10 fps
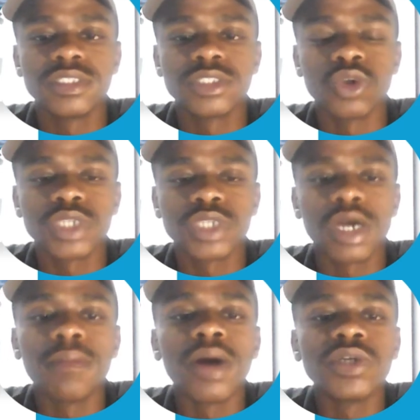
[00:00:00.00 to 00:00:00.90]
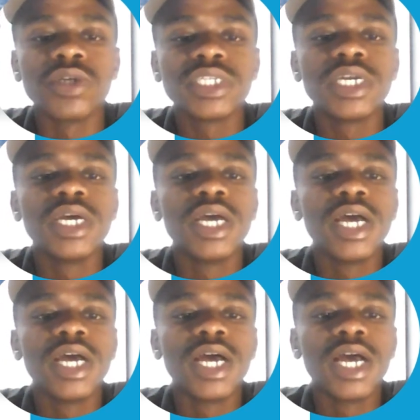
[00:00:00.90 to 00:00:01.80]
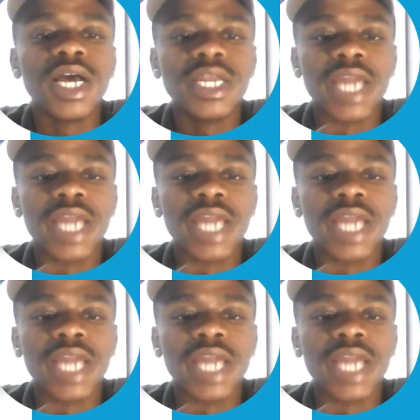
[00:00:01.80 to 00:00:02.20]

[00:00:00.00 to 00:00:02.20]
talks about the